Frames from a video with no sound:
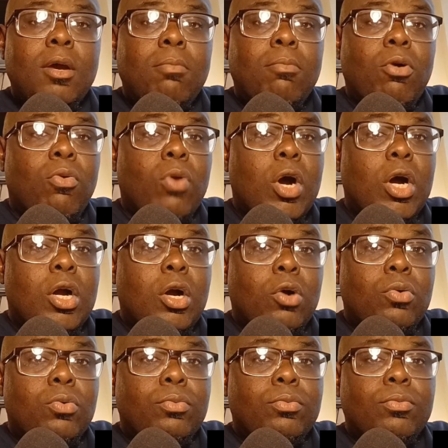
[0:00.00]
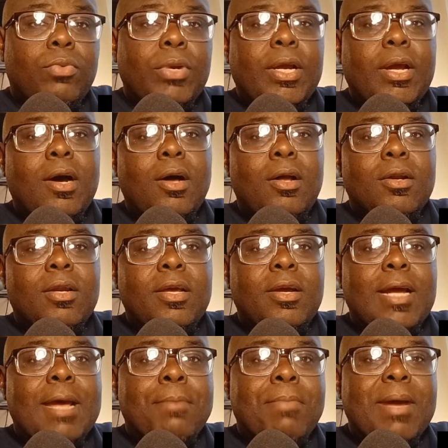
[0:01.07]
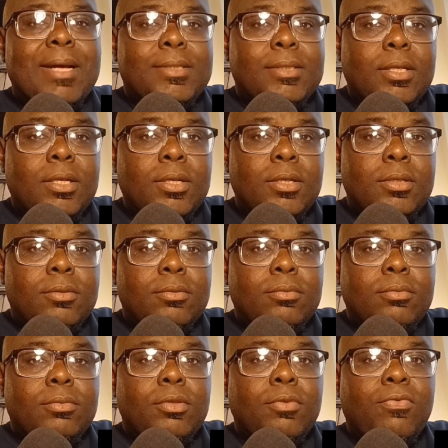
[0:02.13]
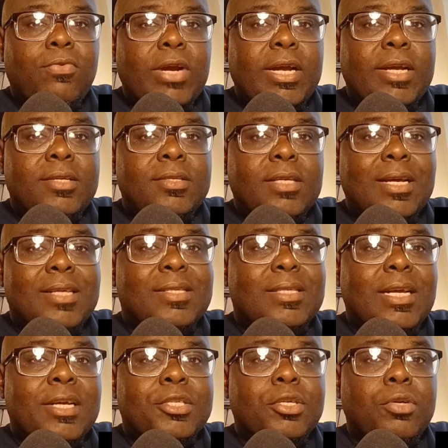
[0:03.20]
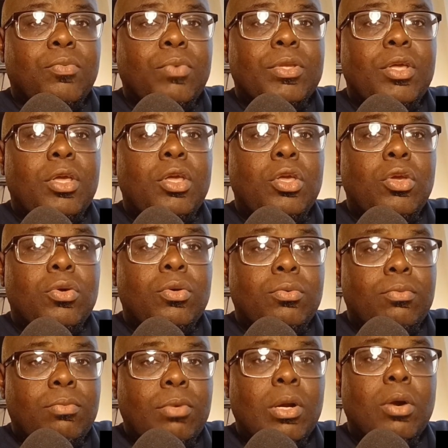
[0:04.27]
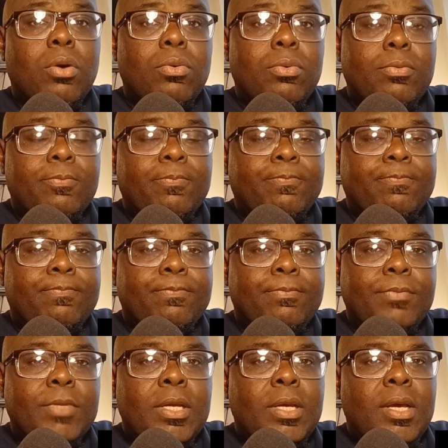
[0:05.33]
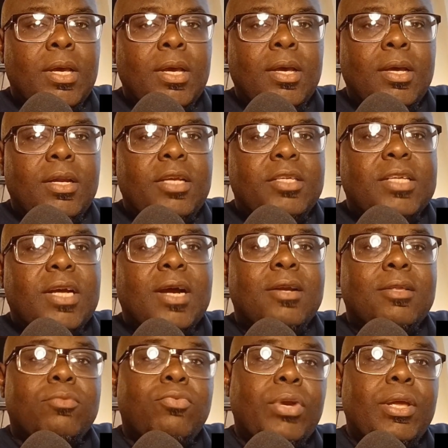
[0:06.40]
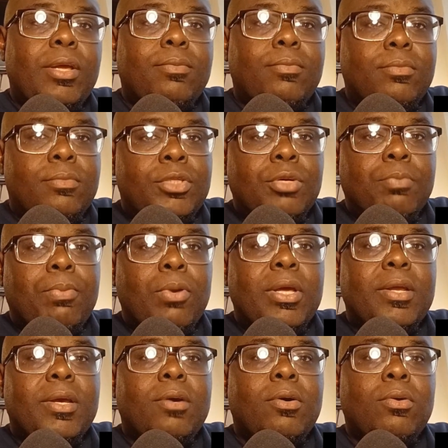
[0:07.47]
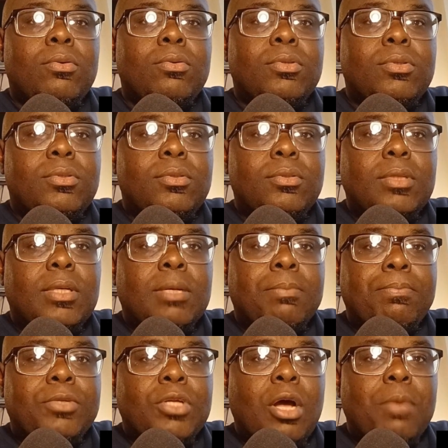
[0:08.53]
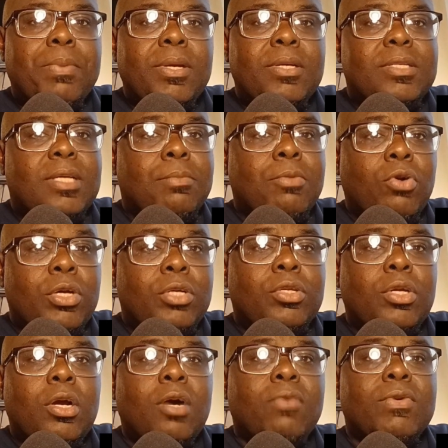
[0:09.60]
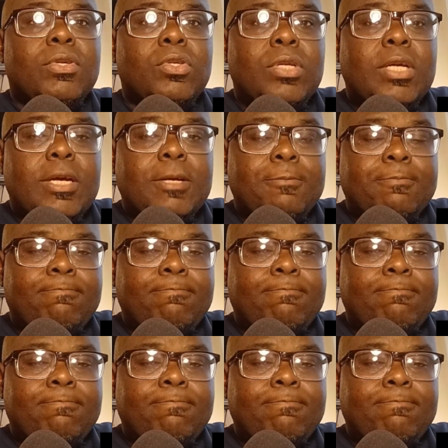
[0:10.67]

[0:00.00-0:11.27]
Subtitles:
Morocco recalled their ambassador to France as tension with EU grow. These are the three geopolitical topics I'm going to cover today.